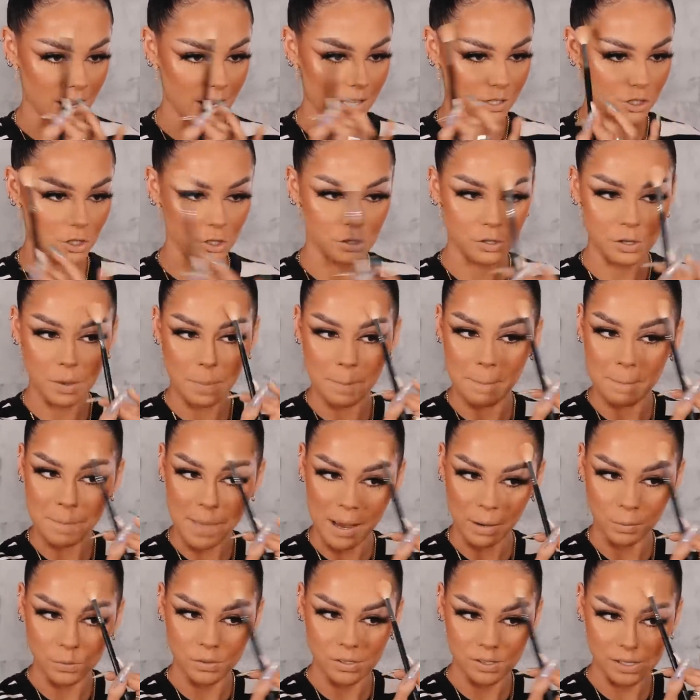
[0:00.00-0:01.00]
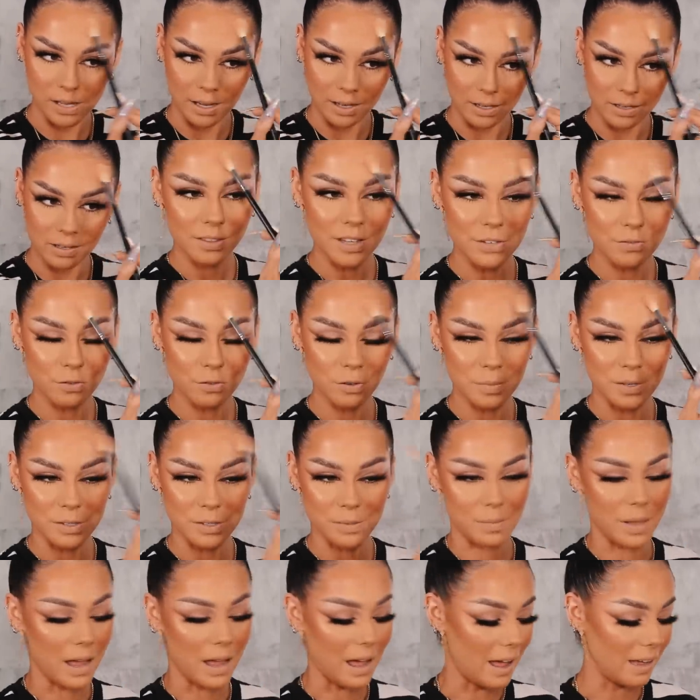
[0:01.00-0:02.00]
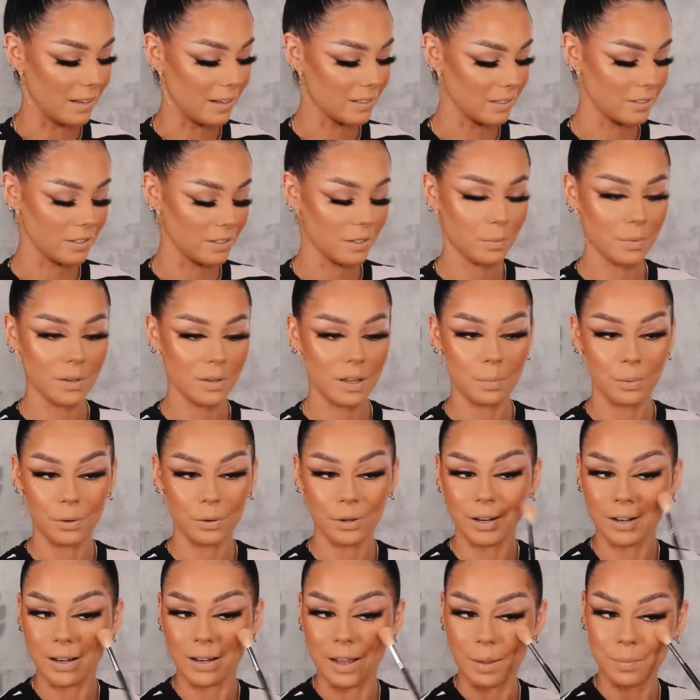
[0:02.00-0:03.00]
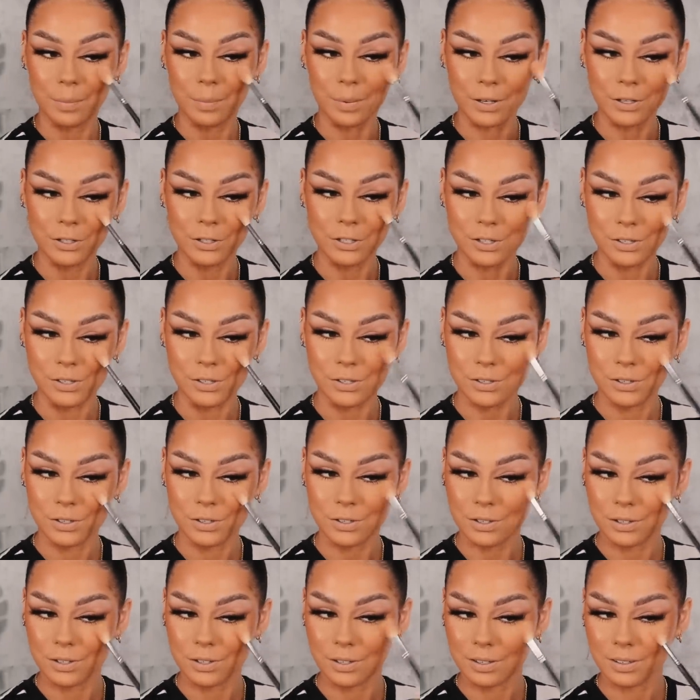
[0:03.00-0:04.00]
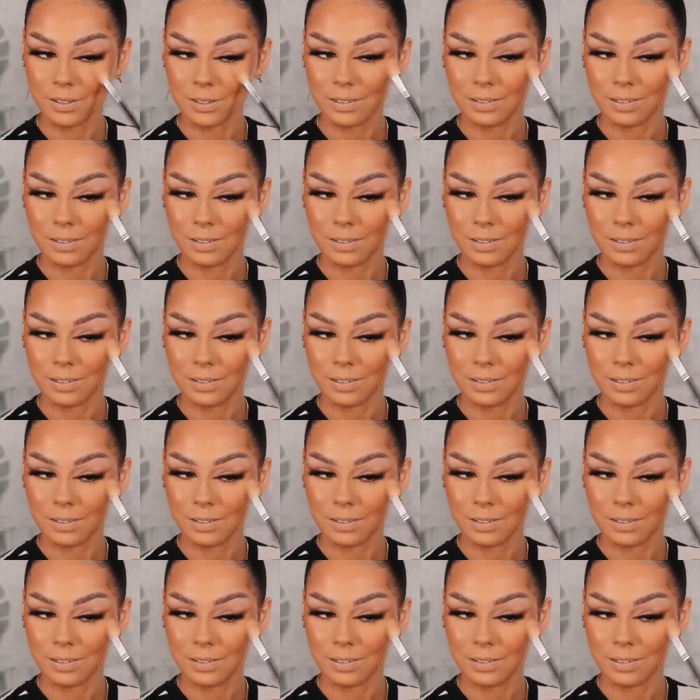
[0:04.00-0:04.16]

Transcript: It just melts in. This formula is mad. I don't know what they put in it, but it just